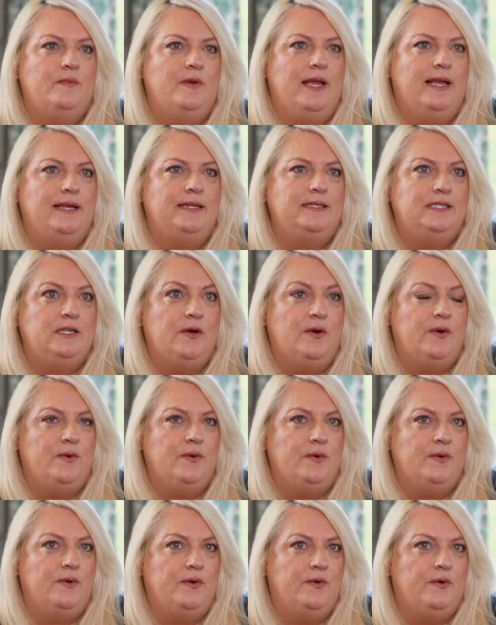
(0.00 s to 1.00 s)
and
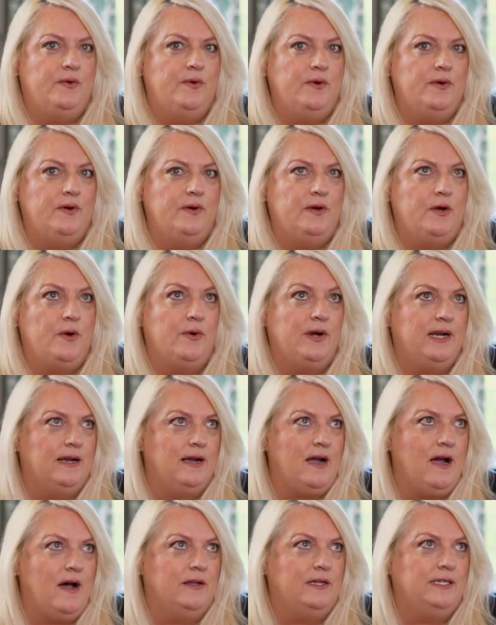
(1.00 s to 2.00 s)
so going to
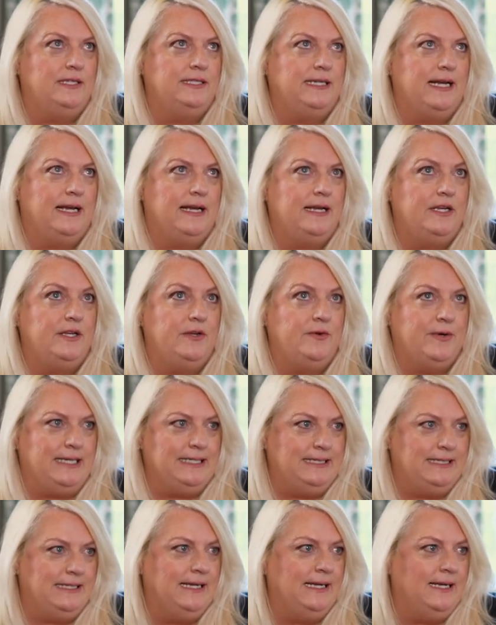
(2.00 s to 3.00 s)
college at
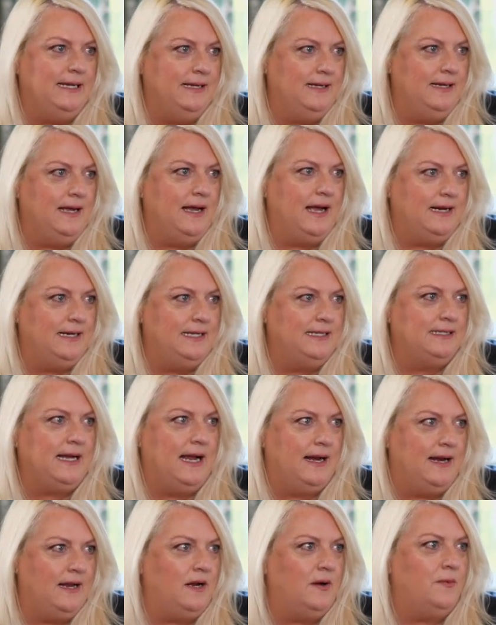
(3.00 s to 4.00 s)
USC, I
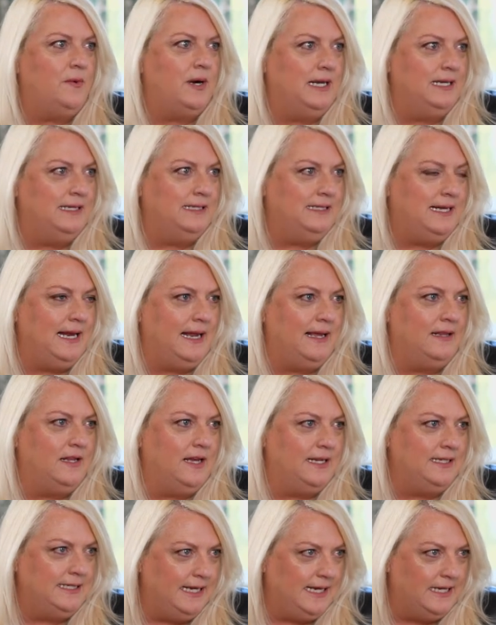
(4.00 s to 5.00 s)
decided I wanted to stay in
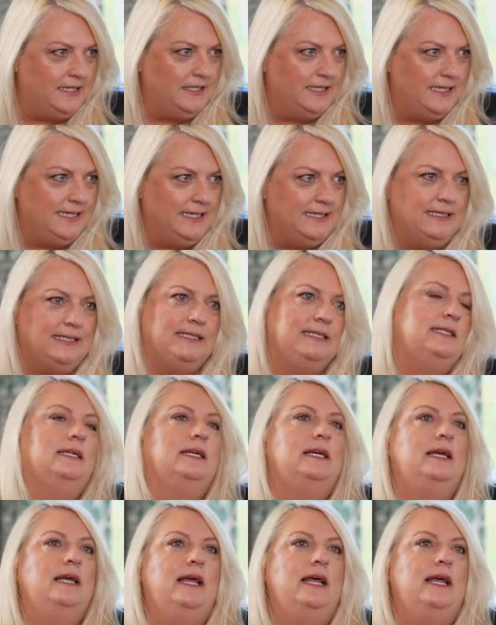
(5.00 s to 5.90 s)
Los Angeles.